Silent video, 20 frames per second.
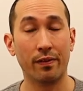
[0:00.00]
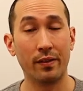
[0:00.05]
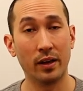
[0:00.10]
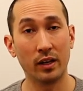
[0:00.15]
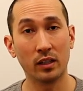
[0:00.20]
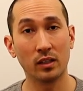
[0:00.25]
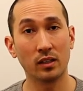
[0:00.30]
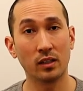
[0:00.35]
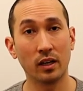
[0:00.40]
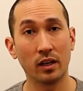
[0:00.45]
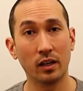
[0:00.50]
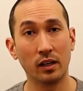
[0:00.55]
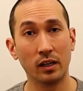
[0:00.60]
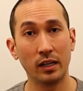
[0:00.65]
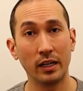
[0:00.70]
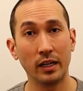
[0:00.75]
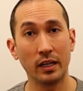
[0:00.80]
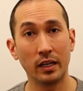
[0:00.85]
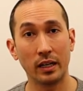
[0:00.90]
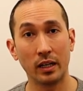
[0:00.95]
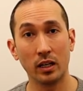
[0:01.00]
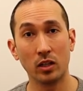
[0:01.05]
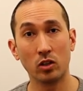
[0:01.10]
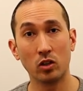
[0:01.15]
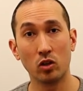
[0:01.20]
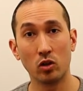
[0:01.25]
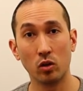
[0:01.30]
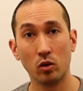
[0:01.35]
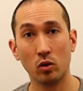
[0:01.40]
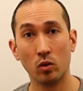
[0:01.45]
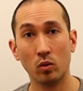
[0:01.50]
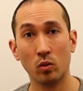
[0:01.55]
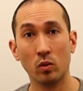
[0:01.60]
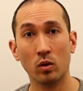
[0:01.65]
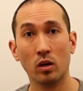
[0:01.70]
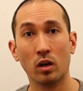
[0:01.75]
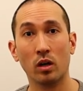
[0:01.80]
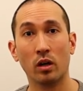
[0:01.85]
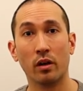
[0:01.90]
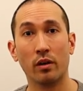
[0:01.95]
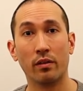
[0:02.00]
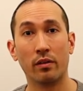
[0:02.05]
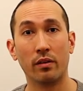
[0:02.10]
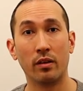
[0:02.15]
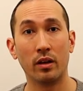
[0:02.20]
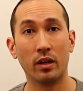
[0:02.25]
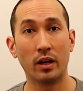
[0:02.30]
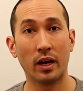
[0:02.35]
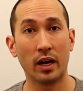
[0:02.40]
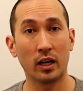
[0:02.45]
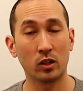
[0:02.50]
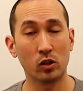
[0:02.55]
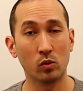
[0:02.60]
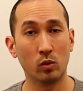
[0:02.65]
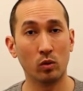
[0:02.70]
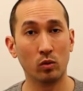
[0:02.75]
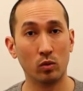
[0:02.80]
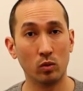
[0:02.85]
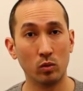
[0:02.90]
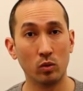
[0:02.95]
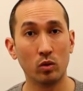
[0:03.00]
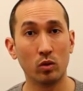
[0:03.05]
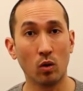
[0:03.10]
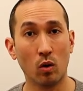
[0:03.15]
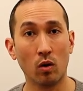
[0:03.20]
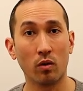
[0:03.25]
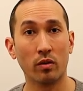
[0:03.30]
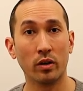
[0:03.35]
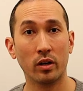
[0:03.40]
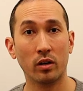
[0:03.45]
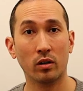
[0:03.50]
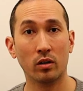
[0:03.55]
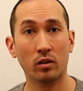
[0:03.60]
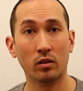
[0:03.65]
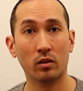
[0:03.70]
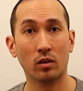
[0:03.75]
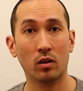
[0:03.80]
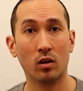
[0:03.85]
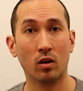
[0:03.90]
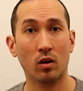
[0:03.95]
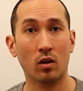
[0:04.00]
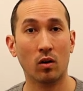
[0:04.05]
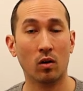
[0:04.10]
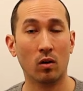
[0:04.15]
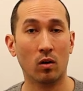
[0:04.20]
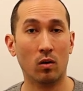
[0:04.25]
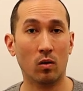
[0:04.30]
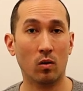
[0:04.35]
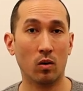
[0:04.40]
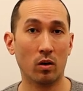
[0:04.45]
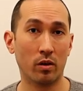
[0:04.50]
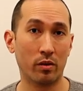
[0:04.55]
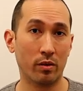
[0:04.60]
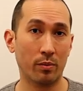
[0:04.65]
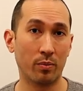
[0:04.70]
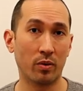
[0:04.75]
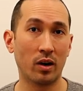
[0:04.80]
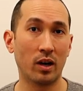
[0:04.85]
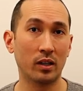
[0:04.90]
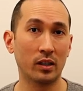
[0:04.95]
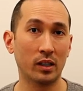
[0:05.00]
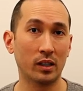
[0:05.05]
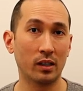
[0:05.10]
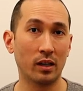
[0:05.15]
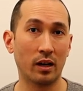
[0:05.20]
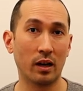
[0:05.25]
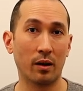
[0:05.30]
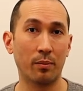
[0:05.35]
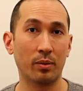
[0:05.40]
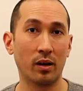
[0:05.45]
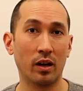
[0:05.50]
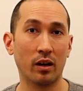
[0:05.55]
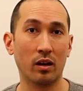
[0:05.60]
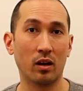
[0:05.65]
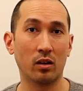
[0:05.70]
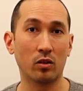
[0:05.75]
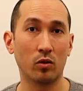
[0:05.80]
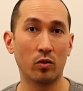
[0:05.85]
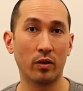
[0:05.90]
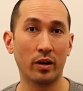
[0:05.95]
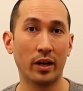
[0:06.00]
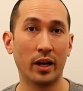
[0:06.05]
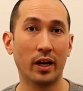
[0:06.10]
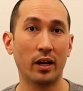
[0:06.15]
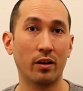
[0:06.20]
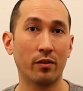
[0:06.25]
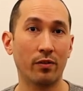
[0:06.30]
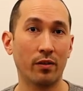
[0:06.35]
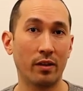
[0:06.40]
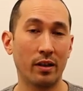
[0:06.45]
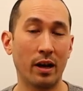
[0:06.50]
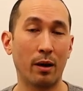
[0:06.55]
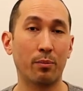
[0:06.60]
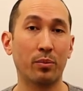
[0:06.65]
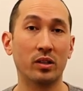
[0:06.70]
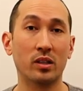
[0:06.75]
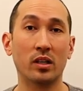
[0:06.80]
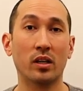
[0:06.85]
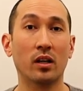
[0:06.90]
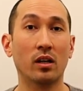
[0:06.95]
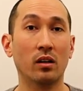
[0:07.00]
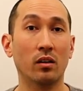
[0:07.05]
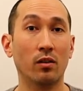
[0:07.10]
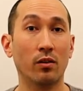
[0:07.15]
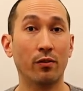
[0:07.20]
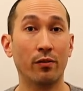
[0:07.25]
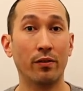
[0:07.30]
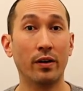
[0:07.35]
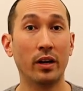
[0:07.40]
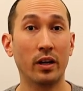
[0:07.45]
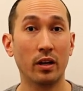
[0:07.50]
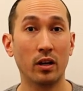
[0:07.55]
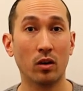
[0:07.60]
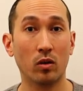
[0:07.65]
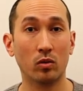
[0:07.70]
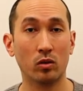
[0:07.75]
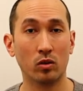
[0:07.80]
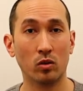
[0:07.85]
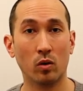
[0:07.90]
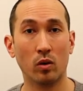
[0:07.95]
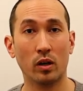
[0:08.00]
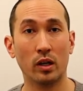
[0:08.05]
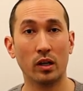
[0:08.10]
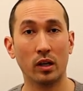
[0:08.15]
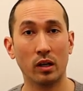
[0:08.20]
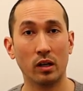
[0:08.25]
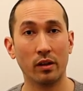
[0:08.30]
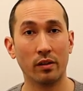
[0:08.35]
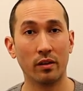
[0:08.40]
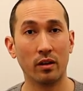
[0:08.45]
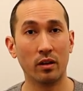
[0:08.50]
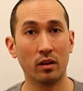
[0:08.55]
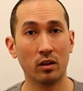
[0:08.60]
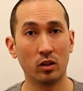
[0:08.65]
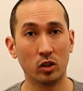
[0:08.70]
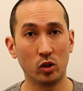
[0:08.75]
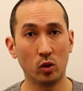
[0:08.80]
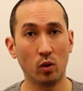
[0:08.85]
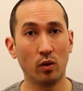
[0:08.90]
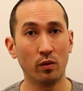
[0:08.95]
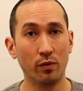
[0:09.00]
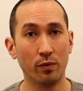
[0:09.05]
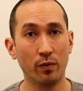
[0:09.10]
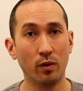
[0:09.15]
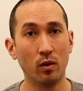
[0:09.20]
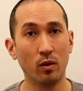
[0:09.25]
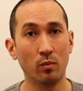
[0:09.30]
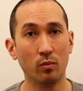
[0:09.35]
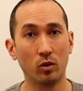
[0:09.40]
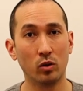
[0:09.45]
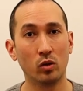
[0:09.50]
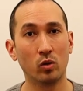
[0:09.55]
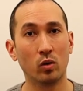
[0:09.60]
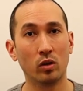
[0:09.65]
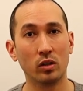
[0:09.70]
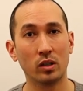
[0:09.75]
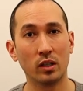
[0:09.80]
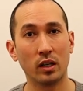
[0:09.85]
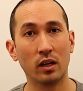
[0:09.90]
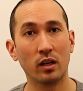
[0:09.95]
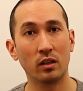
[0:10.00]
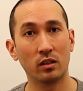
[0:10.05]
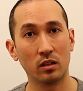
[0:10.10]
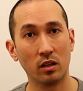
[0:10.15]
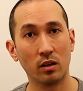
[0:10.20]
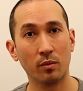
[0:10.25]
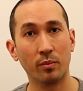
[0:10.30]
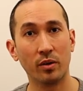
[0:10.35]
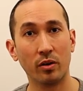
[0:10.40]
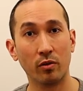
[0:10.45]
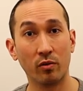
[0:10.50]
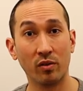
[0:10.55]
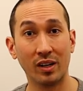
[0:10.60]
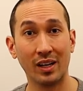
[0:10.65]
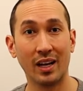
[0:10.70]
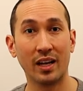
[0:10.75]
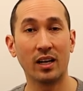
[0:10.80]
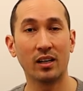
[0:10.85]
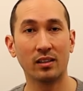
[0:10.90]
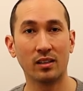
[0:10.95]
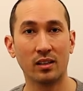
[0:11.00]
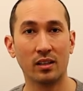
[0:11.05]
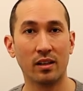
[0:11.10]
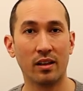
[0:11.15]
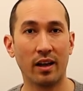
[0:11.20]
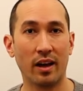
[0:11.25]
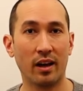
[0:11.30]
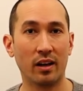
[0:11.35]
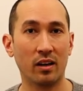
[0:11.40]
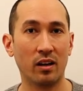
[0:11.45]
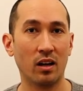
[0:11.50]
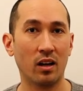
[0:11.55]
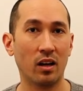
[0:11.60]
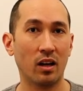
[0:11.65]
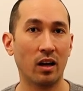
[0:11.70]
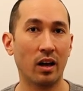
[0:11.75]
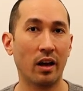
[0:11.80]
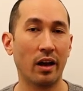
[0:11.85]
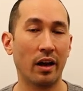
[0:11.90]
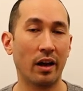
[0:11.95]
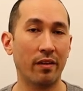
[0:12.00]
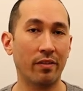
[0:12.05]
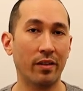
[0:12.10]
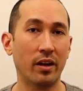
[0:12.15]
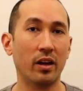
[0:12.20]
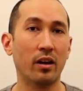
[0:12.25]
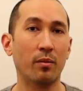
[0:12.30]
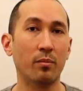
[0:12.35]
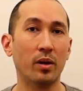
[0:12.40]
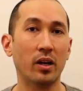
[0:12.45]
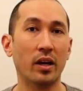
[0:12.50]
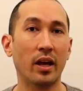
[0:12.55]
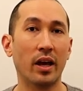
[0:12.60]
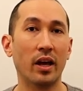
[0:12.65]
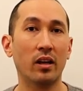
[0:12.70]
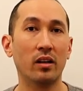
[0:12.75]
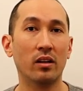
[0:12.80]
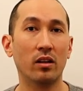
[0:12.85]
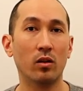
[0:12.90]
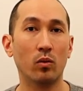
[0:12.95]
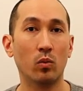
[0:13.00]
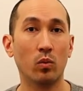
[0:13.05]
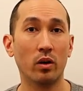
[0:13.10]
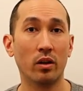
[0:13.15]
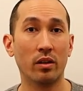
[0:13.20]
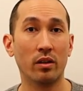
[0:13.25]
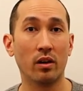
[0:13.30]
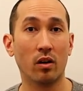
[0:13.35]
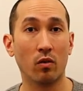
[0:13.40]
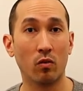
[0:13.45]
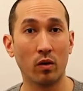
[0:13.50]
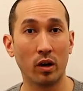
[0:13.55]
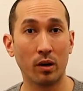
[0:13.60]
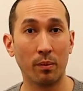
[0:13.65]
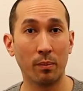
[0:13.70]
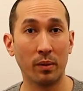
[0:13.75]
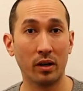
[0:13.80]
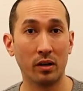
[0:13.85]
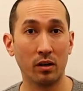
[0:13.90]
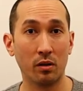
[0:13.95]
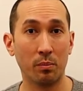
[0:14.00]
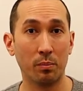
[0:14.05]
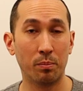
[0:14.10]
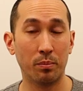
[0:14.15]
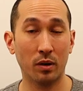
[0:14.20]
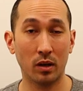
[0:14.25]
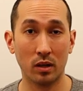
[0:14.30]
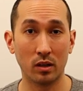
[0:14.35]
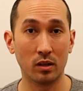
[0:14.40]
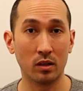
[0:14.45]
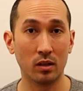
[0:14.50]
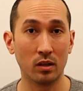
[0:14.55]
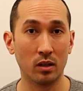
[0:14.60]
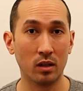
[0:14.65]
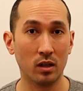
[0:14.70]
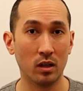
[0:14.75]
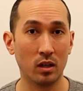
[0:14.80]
Then it's going to lead into the actual tutorial or the project that I plan on creating for that particular video. So the uh, short film or short skit is going to be related to that. And then I'm going to end it with a recommended book.